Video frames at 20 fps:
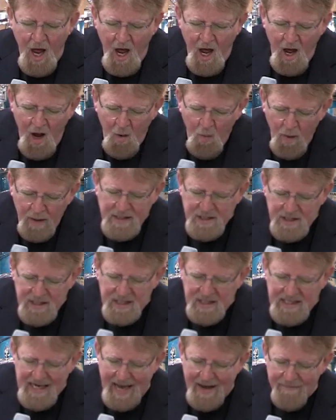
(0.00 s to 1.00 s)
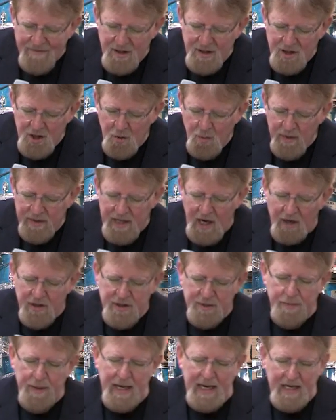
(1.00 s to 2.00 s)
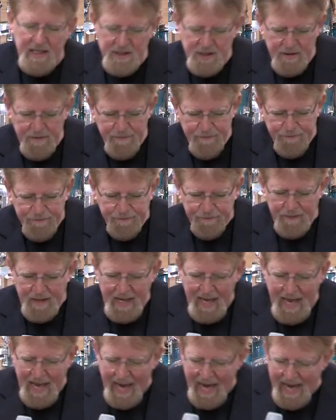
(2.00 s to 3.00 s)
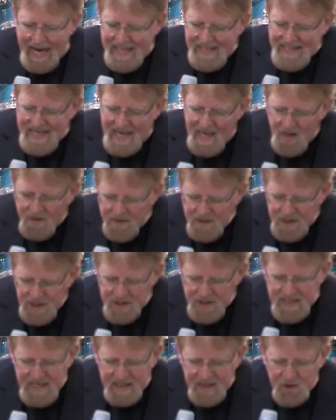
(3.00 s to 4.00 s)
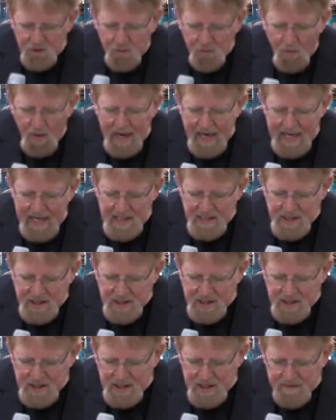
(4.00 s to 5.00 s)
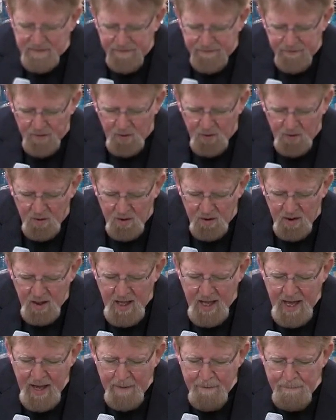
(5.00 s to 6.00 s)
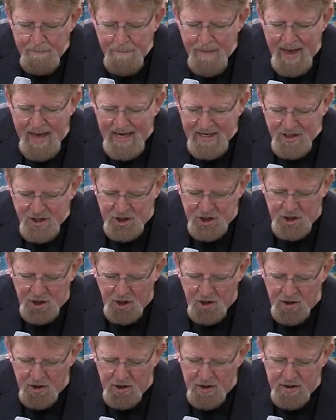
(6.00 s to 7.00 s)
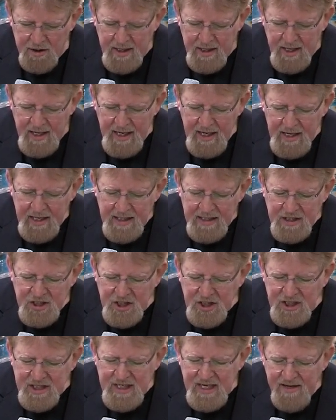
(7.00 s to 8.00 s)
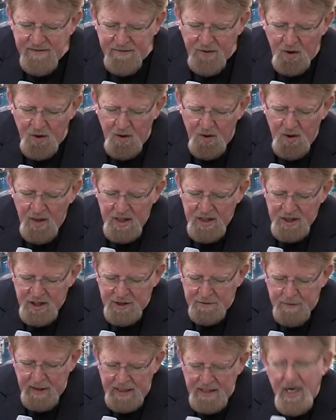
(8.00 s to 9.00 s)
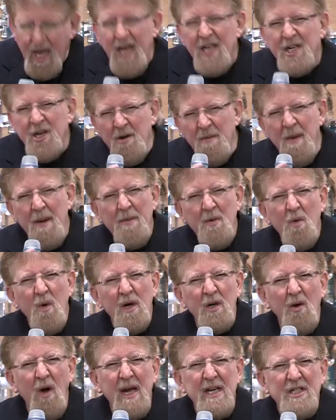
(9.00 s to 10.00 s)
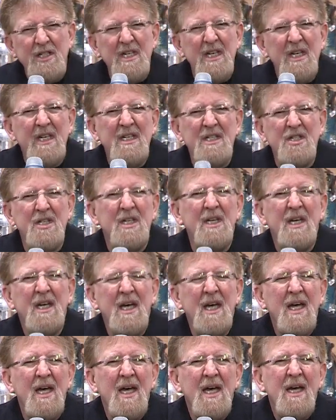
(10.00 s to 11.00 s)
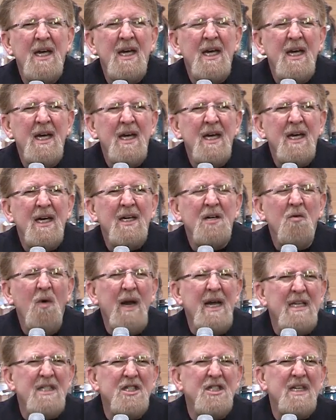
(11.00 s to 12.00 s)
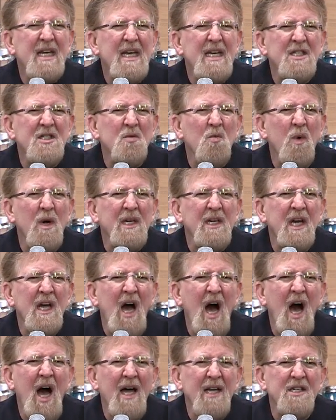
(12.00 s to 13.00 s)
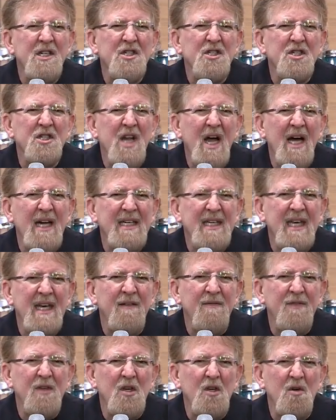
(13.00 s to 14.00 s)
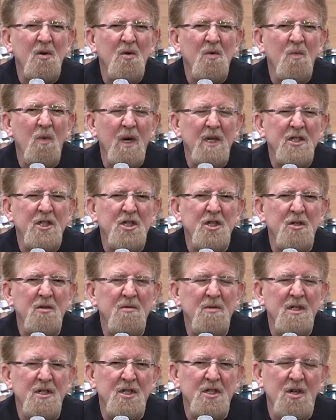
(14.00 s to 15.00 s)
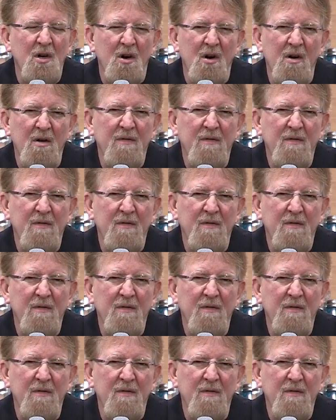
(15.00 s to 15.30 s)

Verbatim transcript: what does this have to do with our speech? It tells us that graceful, measured, civil speech. Do you remember what grace is? Grace is when God does not give you what you deserve.